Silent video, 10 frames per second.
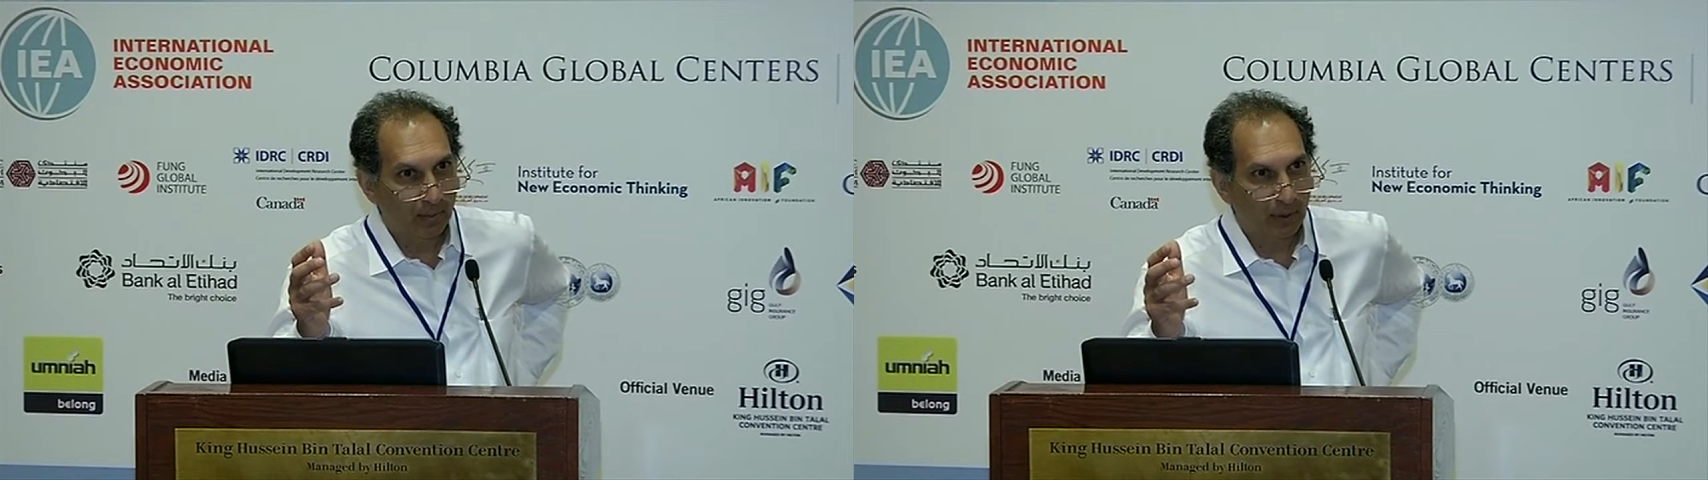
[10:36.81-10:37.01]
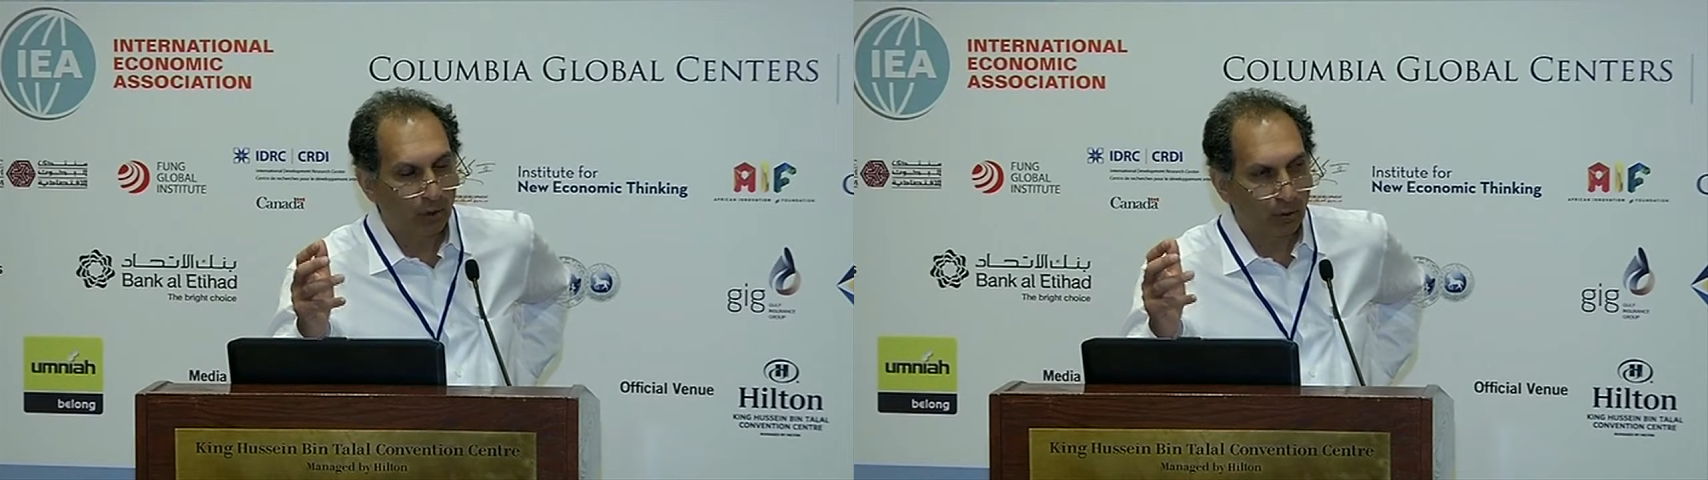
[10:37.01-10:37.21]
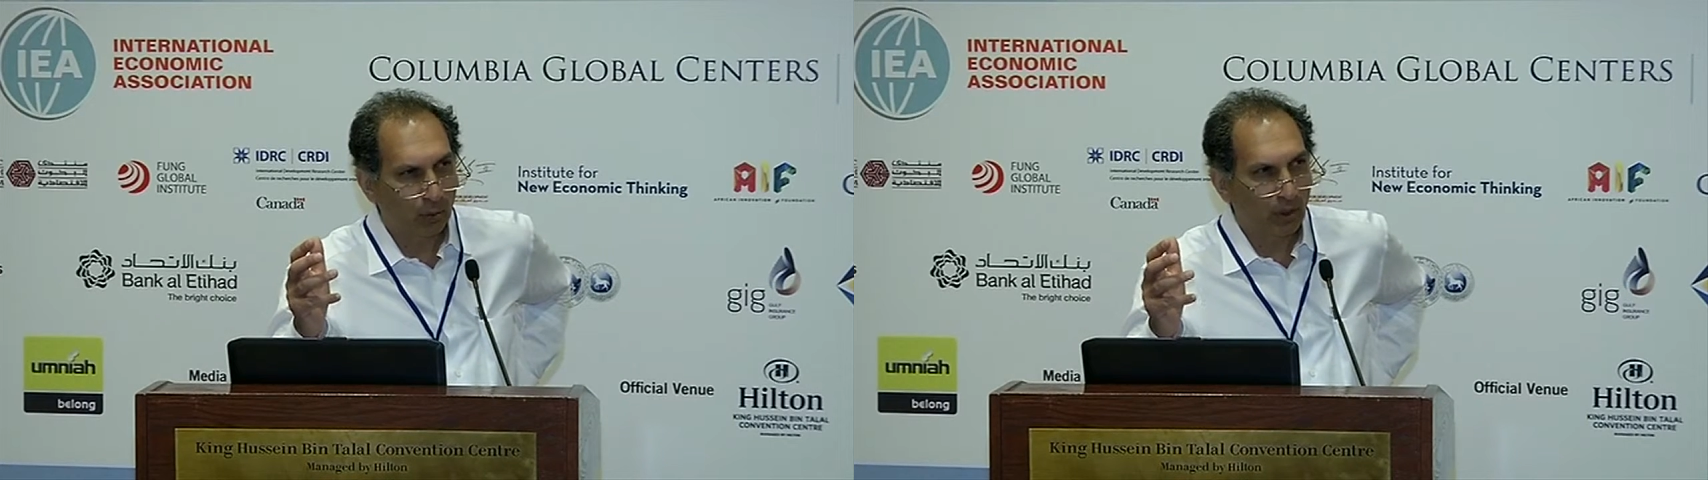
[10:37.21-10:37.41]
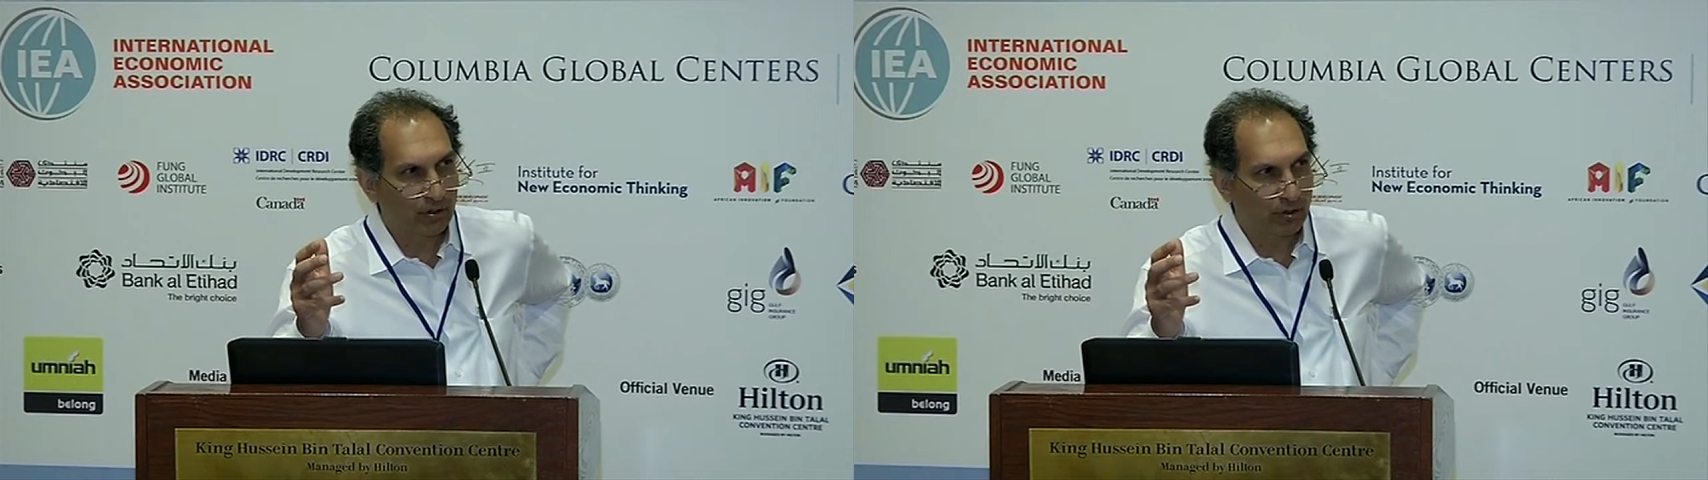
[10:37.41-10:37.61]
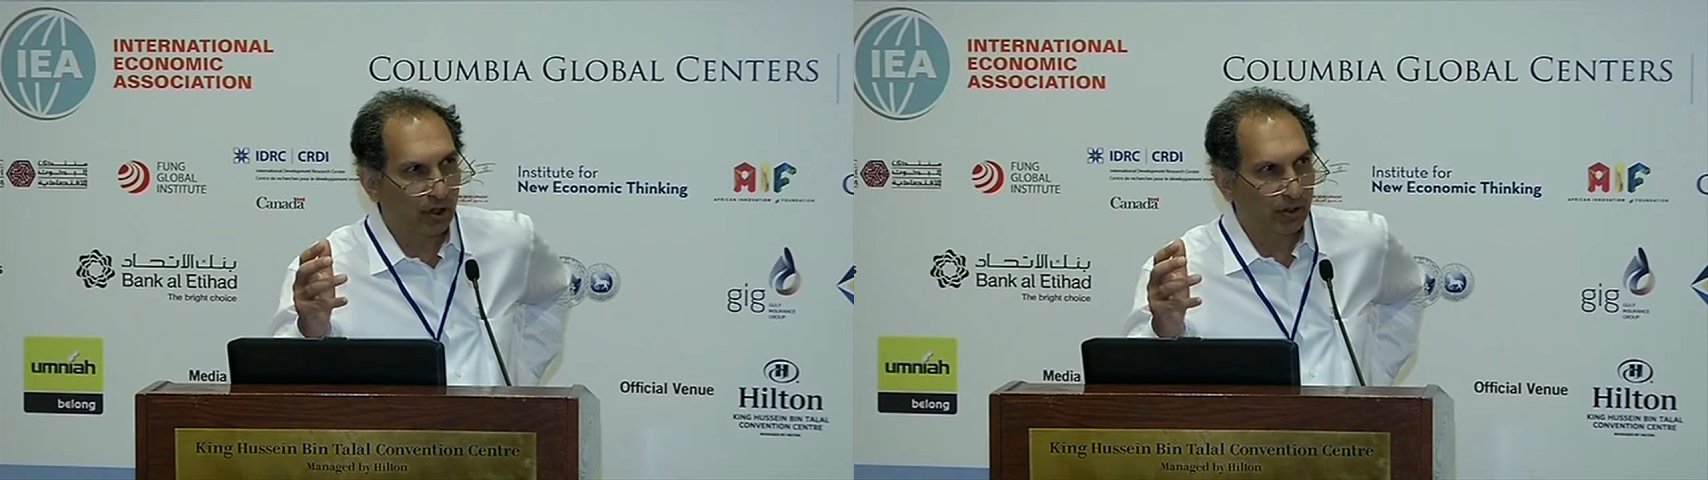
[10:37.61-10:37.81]
but
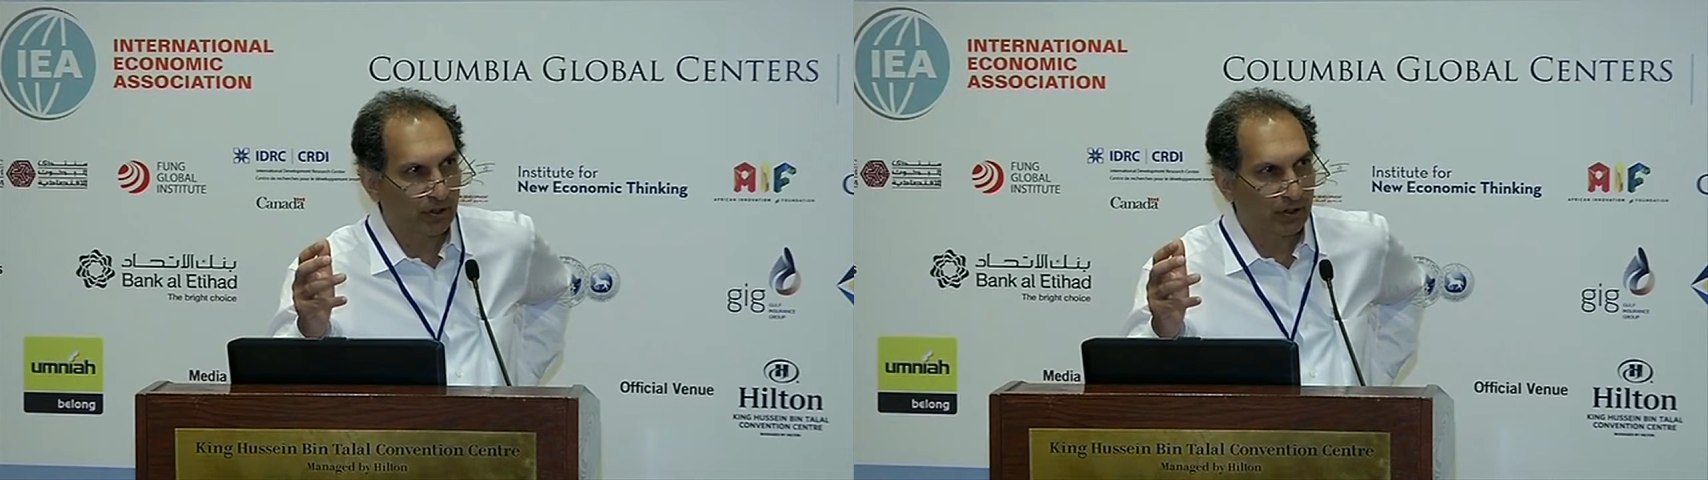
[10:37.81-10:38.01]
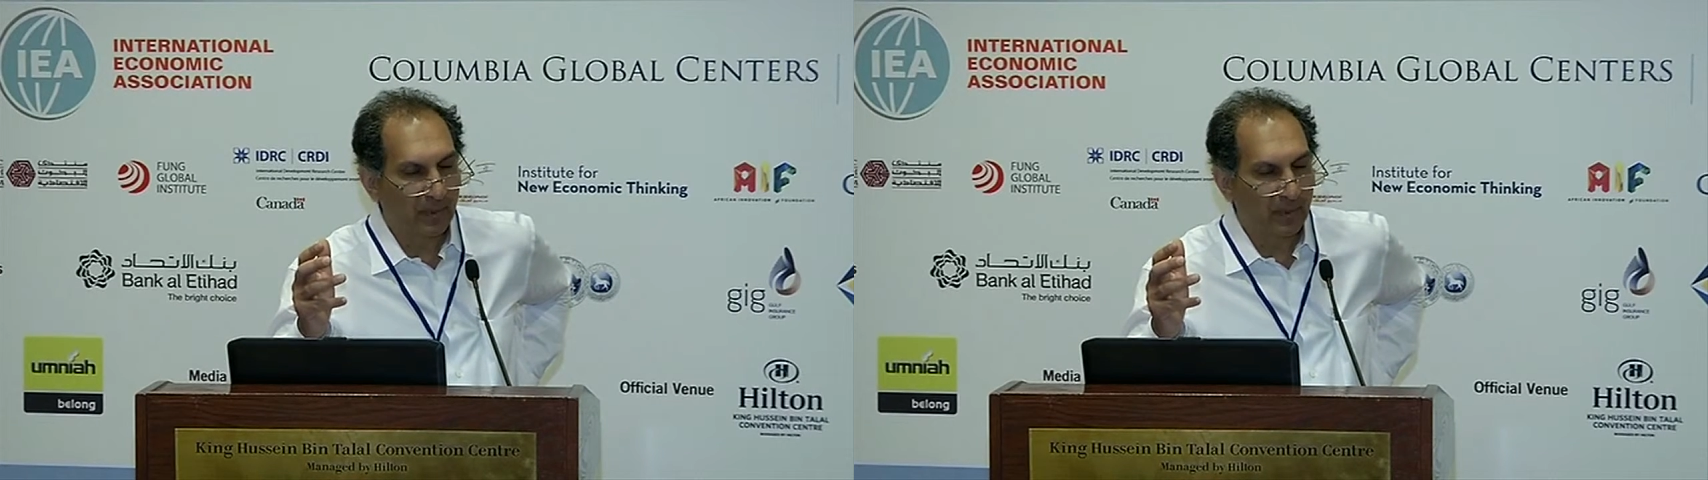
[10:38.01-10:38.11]
always just as